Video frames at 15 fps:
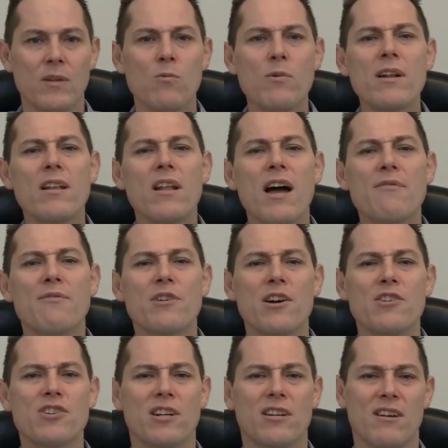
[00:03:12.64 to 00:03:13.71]
When a life
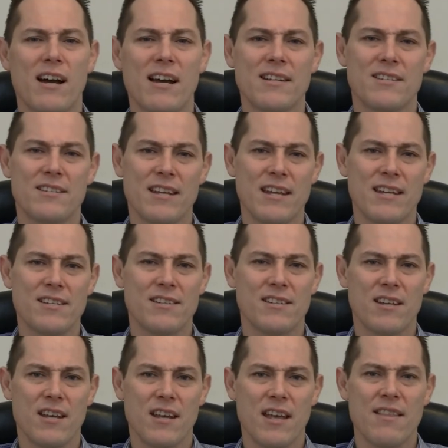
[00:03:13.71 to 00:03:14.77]
coaching client
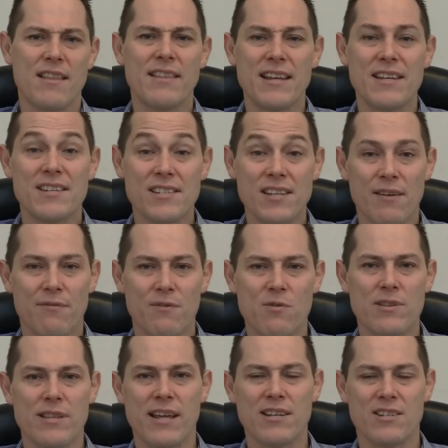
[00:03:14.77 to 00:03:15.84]
says that they suffer
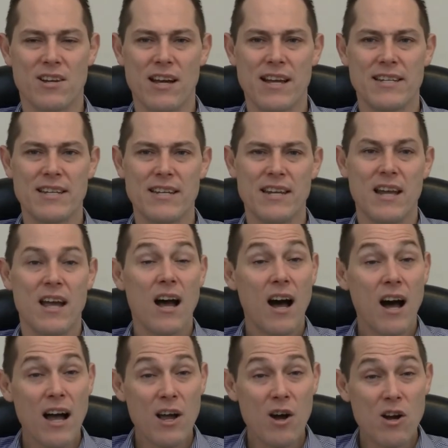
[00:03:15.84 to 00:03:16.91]
with anxiety,
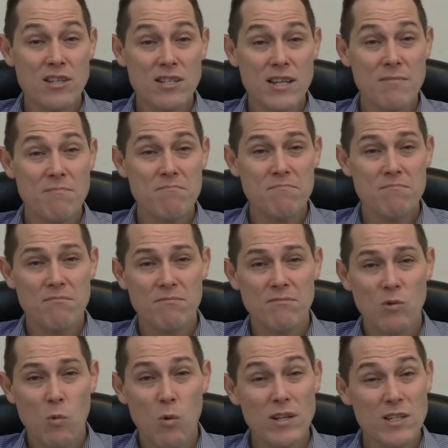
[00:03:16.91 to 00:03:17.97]
I ask them,
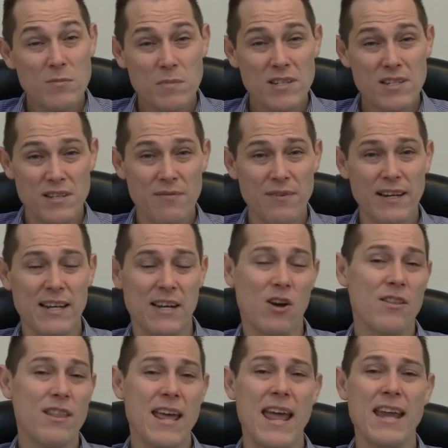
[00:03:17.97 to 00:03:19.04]
what specifically
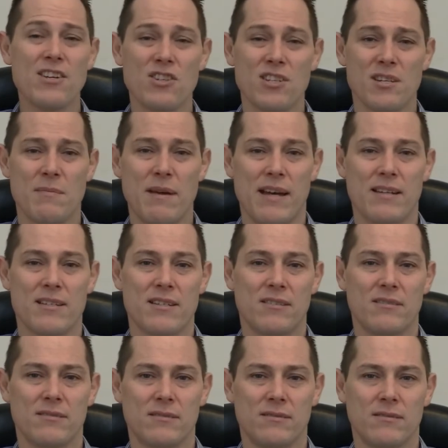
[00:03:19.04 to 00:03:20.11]
are they anxious about?
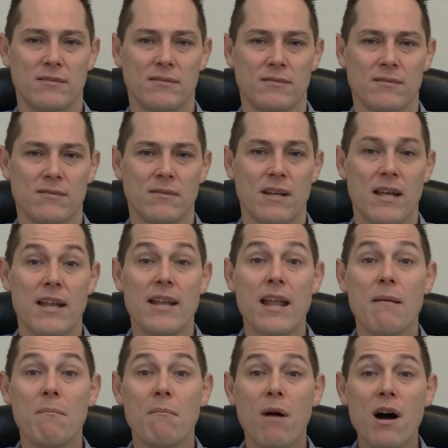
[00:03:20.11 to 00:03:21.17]

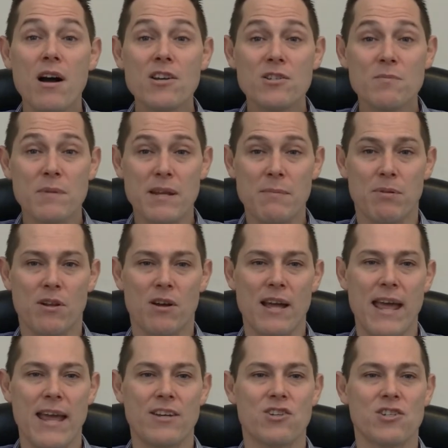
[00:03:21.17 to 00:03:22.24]
Now, most people are
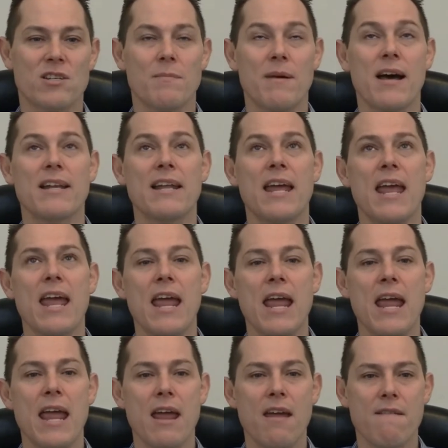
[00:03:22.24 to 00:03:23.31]
anxious about
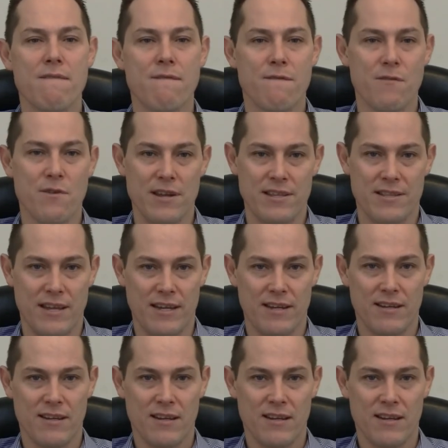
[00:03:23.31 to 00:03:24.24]
everything.